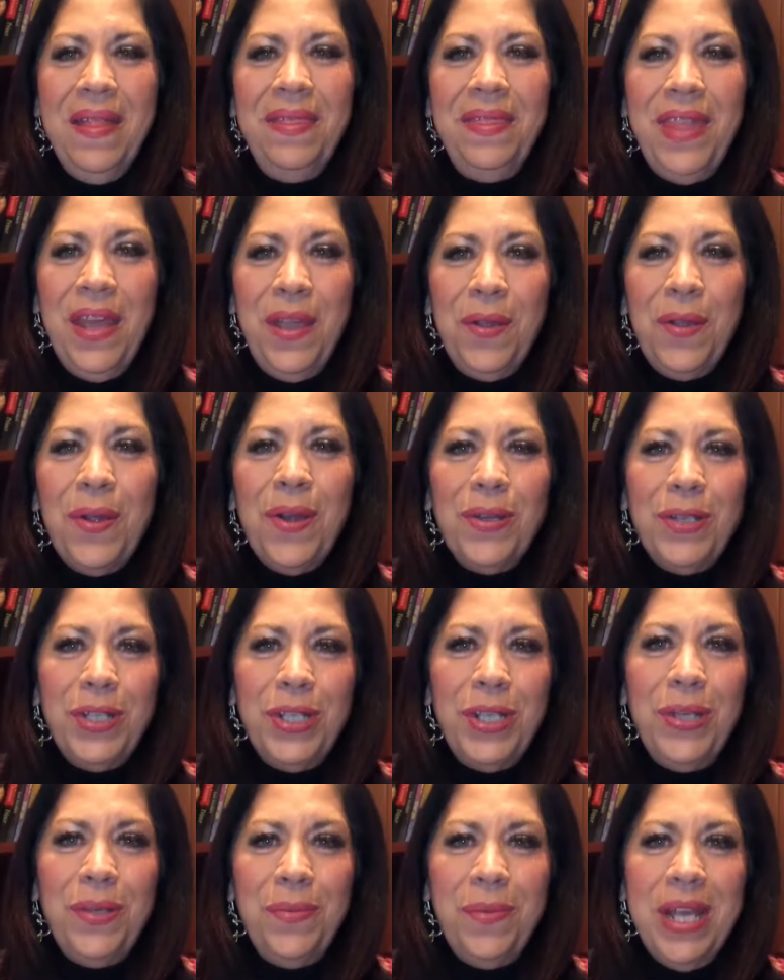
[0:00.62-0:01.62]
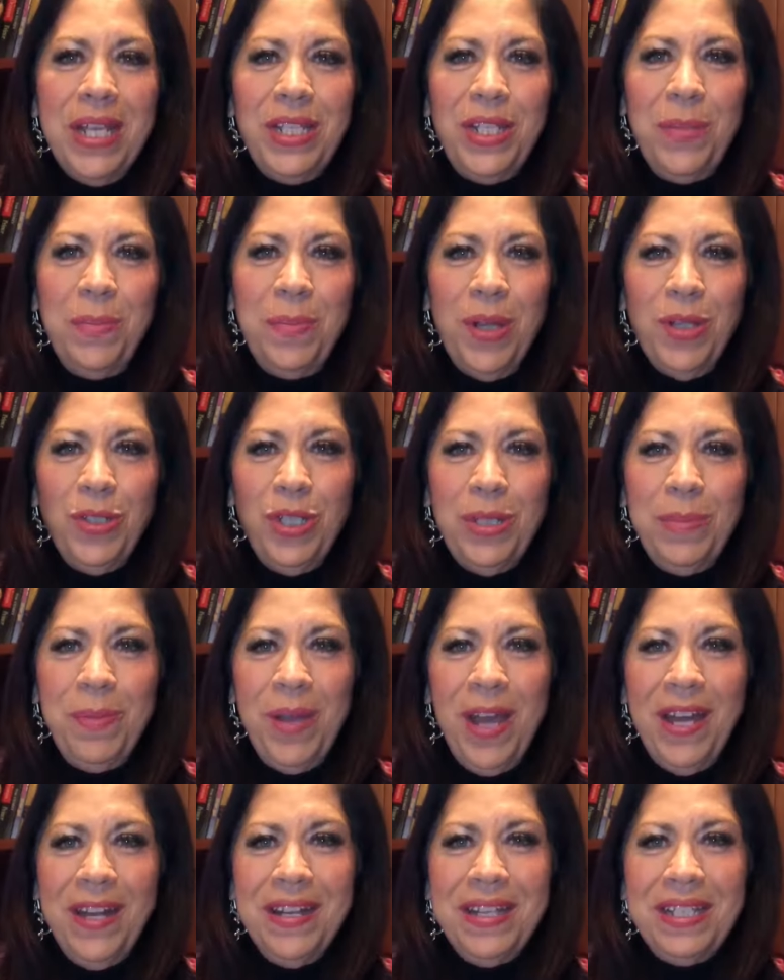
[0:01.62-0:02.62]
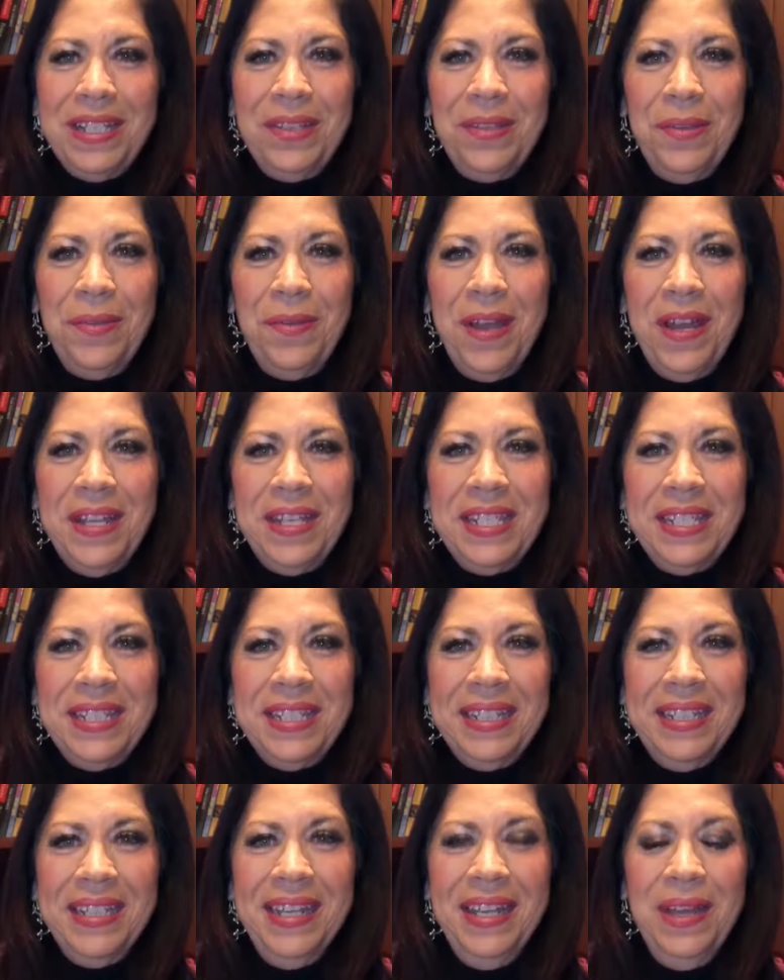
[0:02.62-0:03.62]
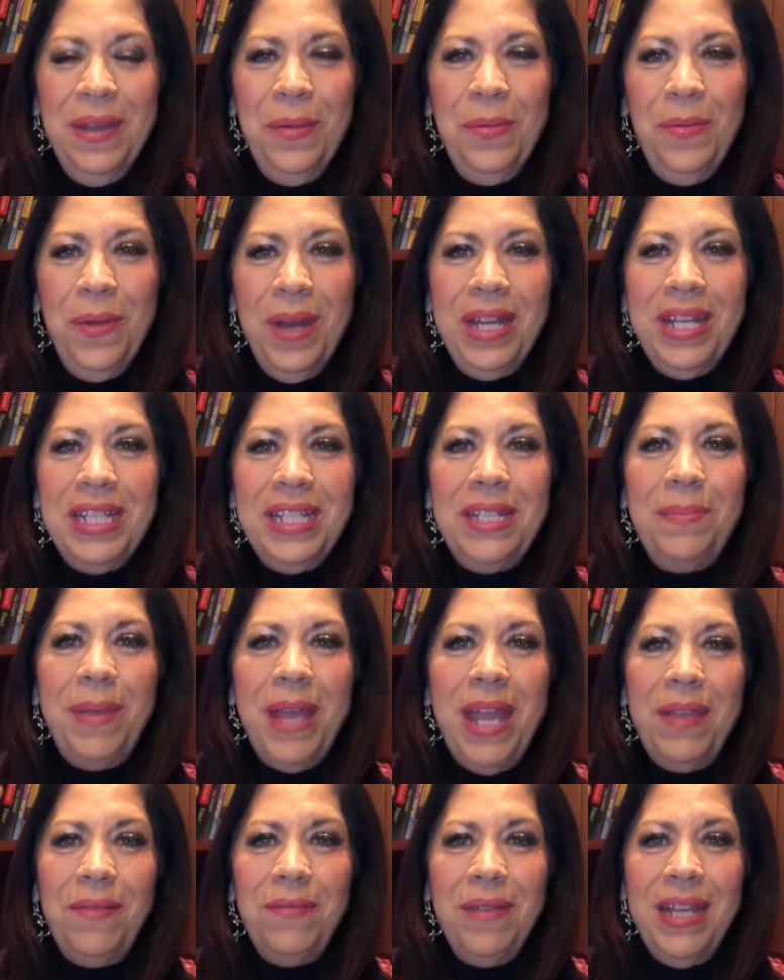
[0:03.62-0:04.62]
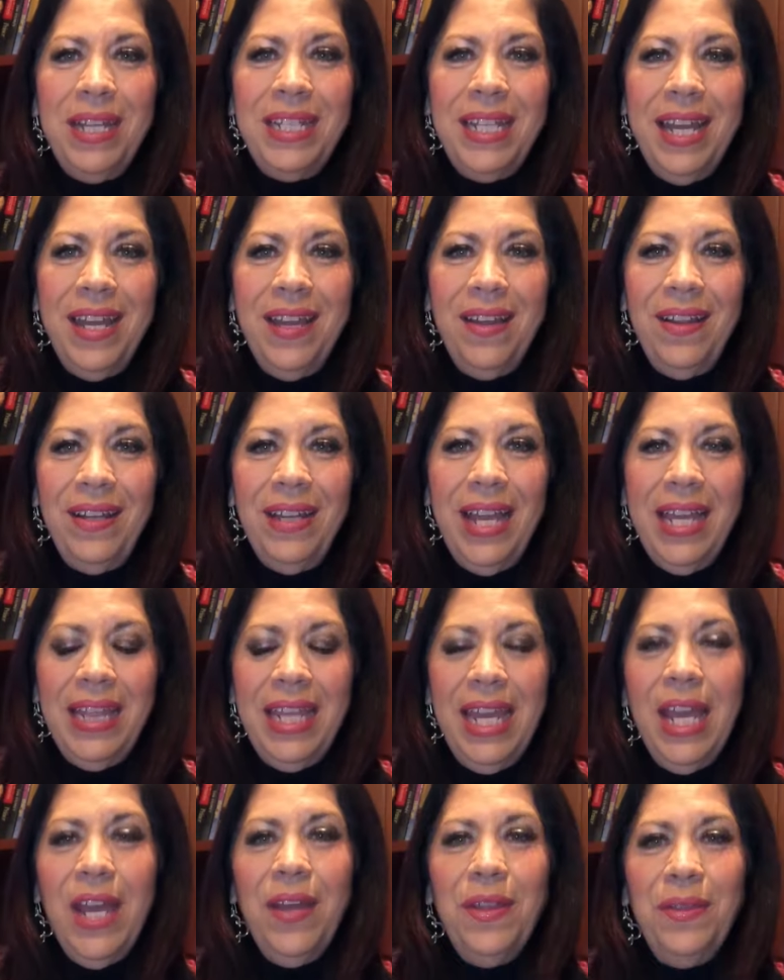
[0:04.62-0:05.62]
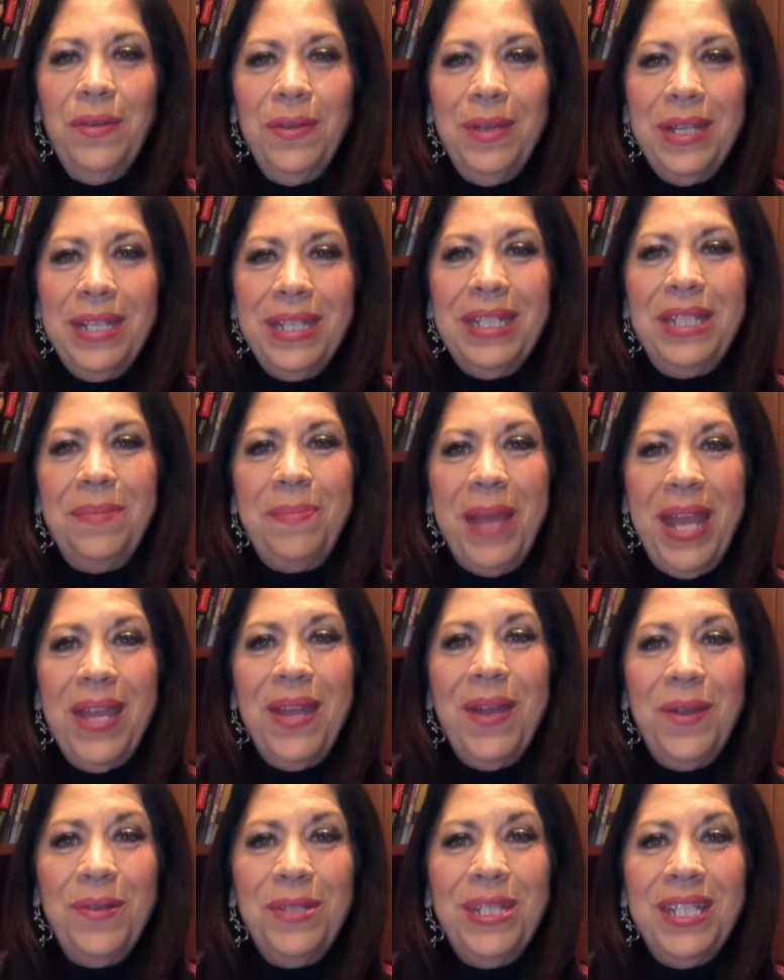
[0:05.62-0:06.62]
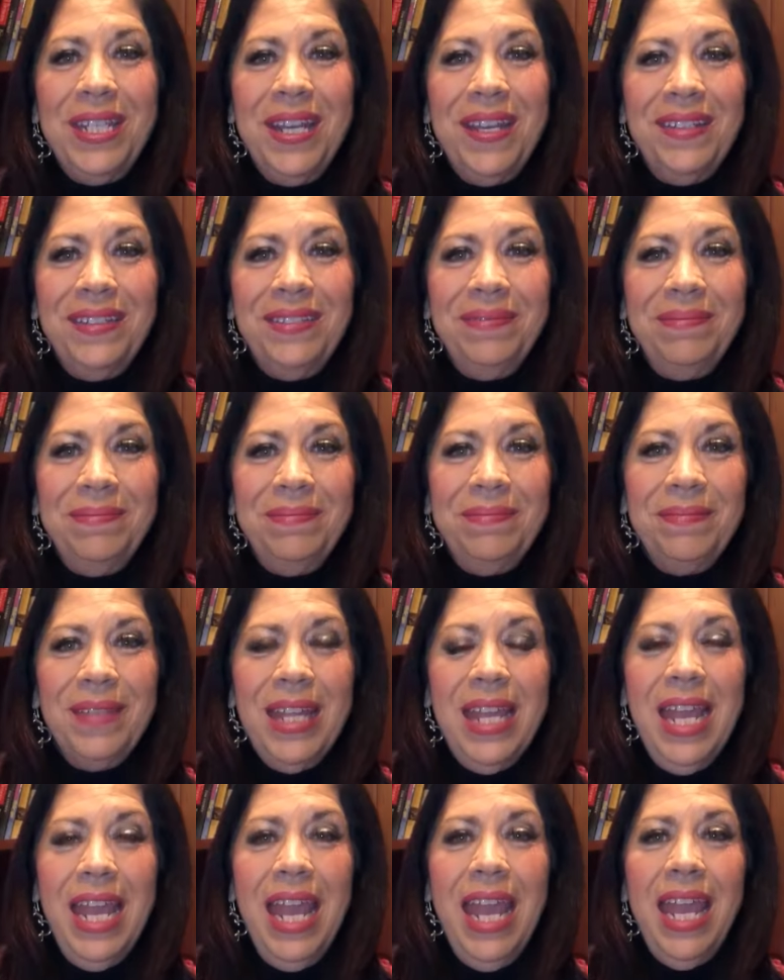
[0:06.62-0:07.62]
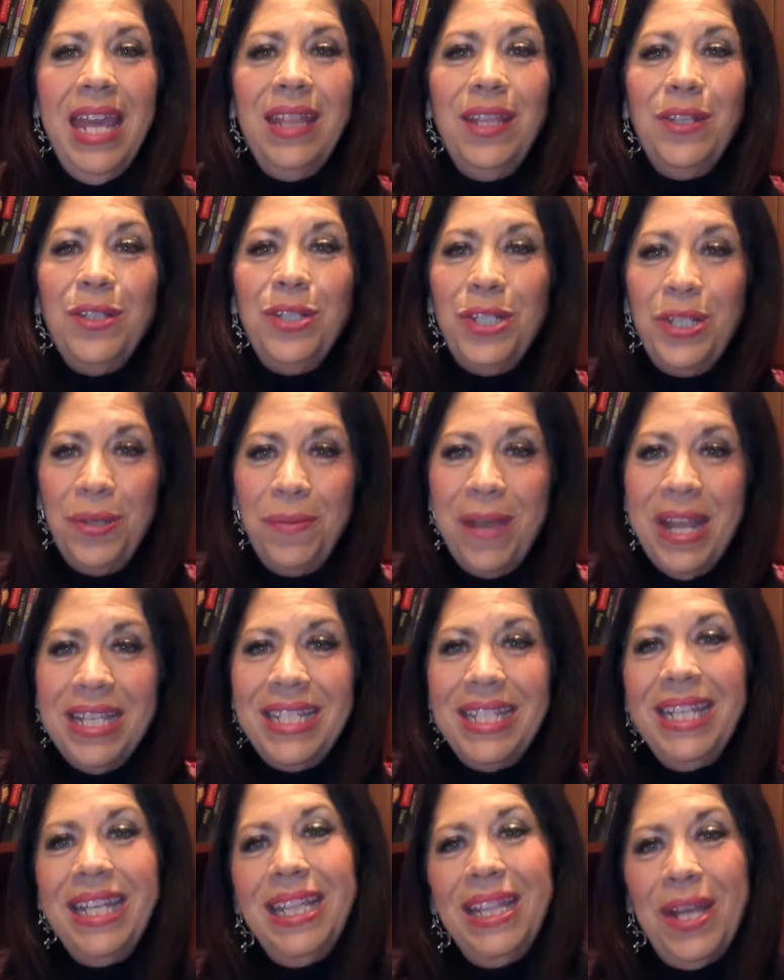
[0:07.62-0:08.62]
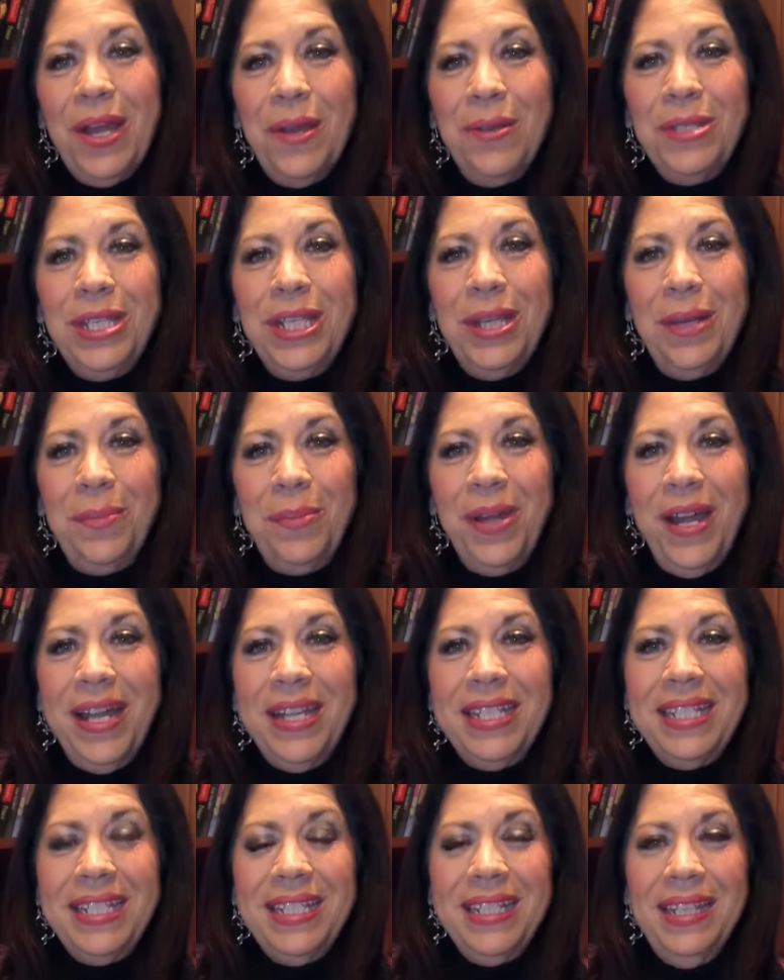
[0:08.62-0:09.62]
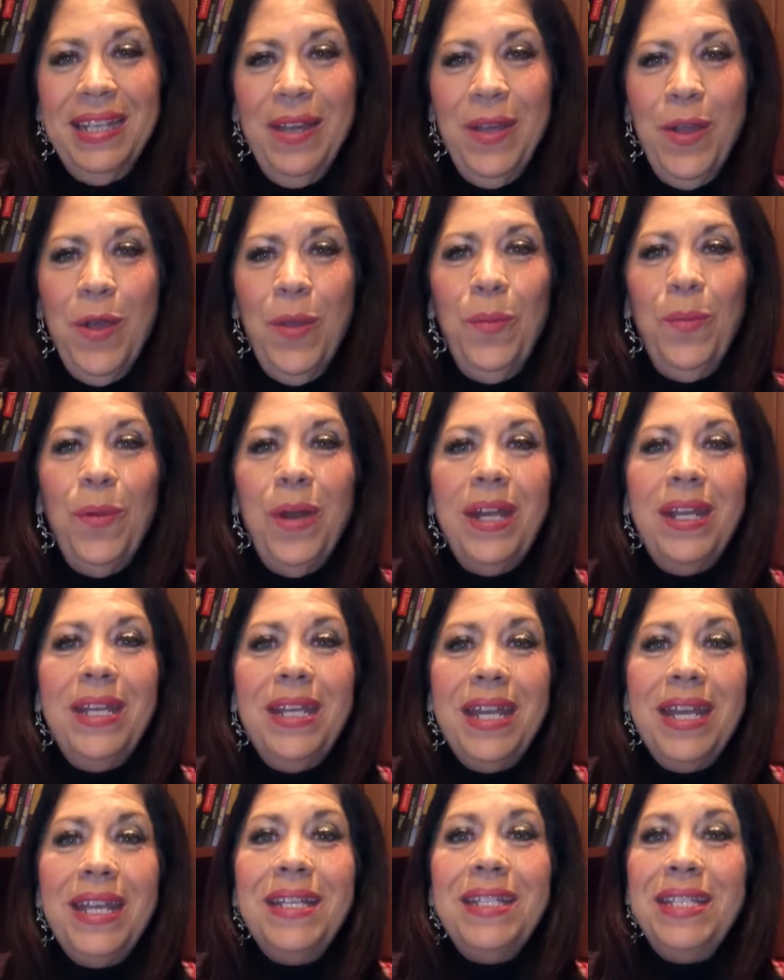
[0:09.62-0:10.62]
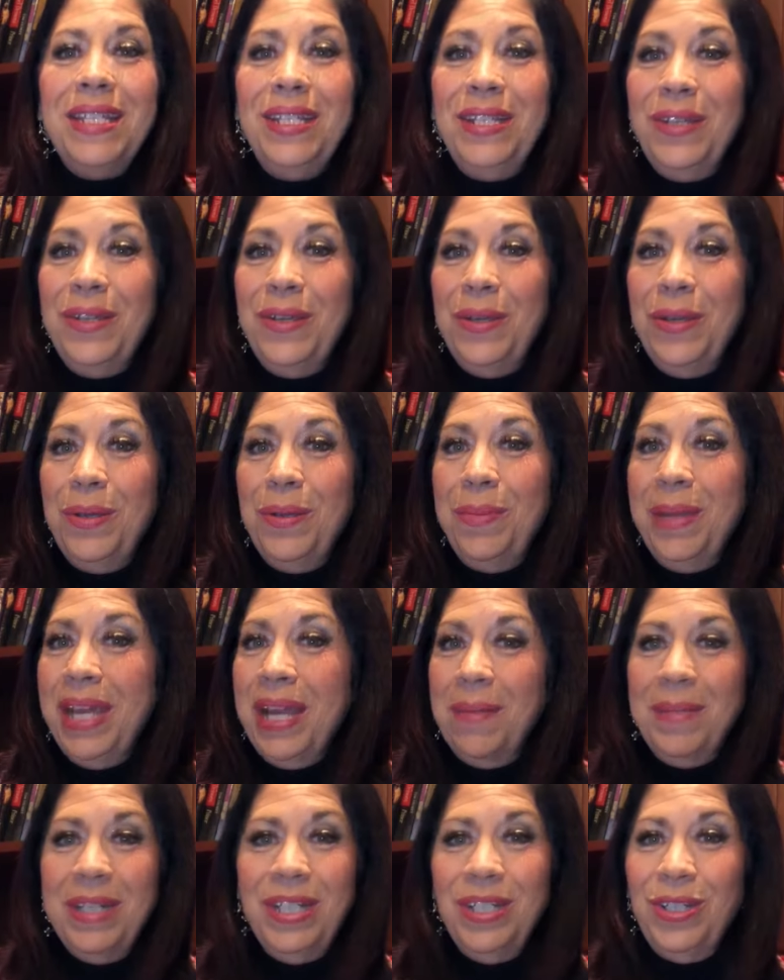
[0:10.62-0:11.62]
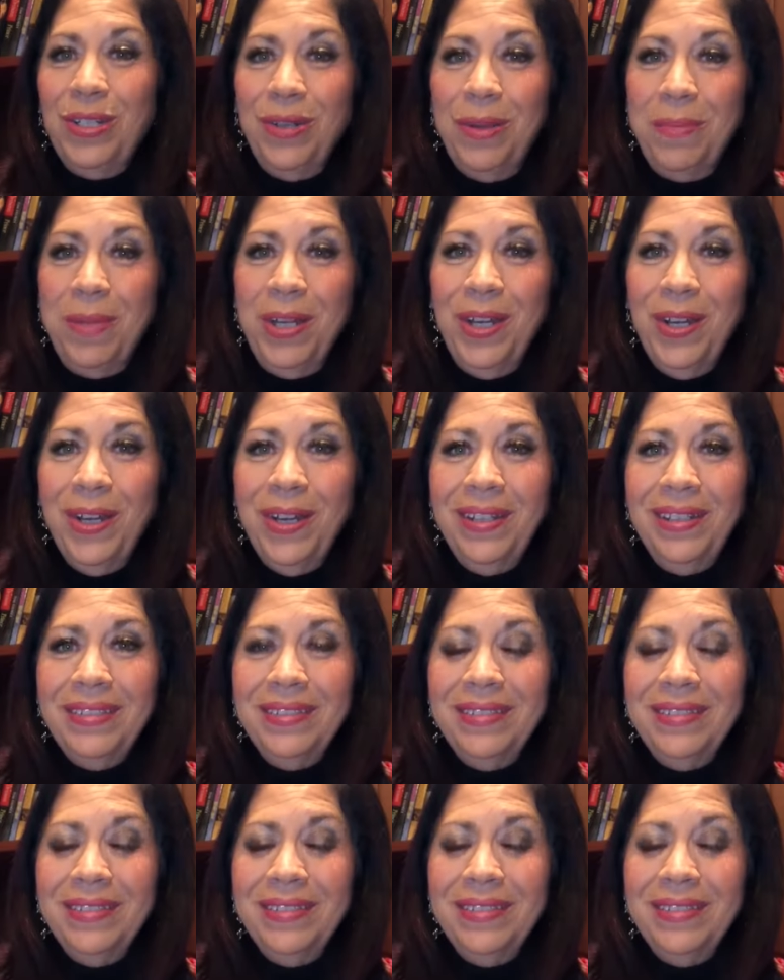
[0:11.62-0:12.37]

There are two ways to purchase products through us. One is to pay retail and the other is to pay wholesale. And there's two ways to get the wholesale price. One is to become a distributor